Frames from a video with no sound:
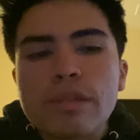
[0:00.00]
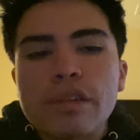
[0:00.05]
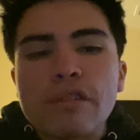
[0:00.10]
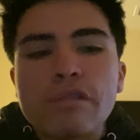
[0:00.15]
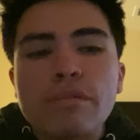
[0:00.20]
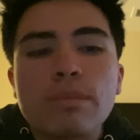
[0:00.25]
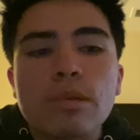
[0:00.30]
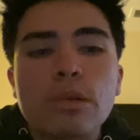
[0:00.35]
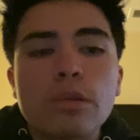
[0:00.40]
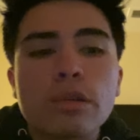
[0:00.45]

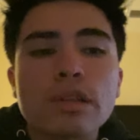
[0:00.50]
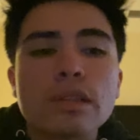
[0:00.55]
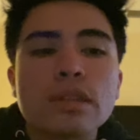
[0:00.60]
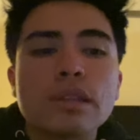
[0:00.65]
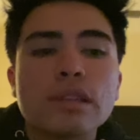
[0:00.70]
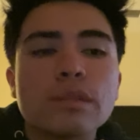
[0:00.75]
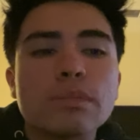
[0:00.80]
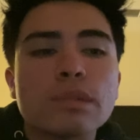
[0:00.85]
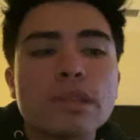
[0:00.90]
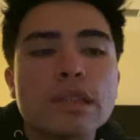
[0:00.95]
if poor
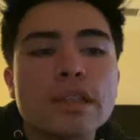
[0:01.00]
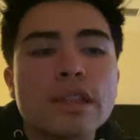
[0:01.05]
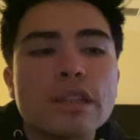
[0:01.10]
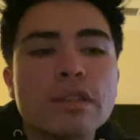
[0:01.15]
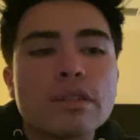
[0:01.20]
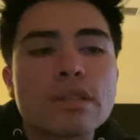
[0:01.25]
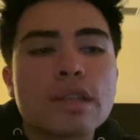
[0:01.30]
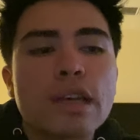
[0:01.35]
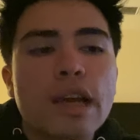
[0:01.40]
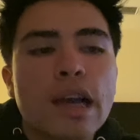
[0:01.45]
sleep
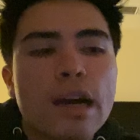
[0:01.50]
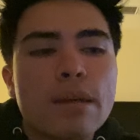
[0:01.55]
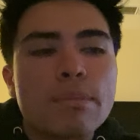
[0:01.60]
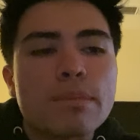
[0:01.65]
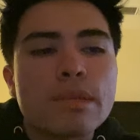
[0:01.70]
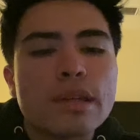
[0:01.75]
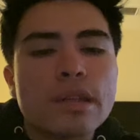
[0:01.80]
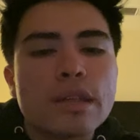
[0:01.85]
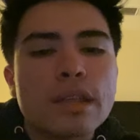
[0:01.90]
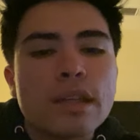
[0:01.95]
continues to
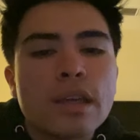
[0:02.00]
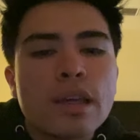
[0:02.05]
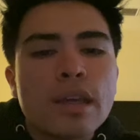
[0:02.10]
happen,